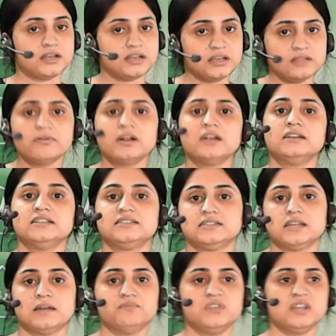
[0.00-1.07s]
Never
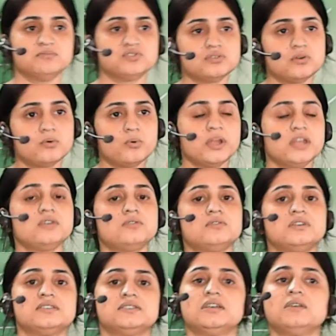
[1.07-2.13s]
disturb them. So when you
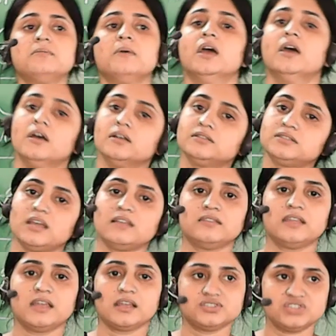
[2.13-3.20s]
disturb, so
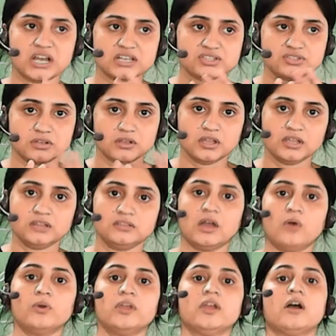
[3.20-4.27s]
they just in
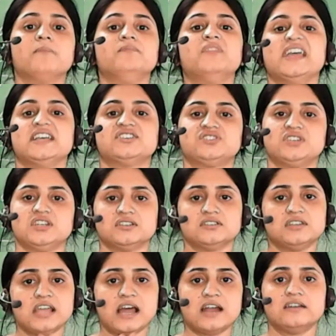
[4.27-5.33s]
the way of the esting,
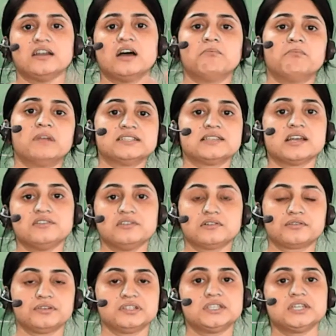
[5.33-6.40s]
their numbers are
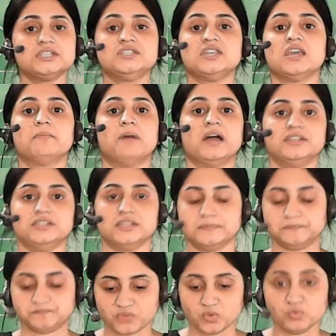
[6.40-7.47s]
decreasing day by day.
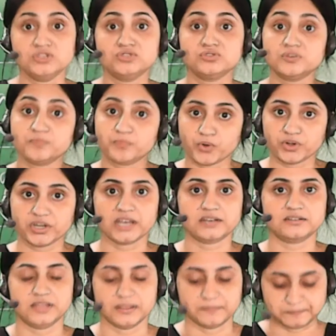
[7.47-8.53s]
We should
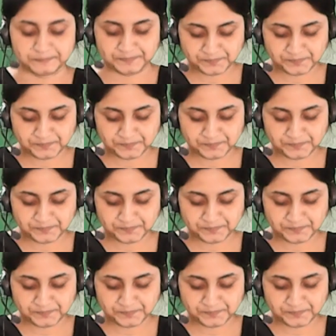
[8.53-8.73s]
protect them.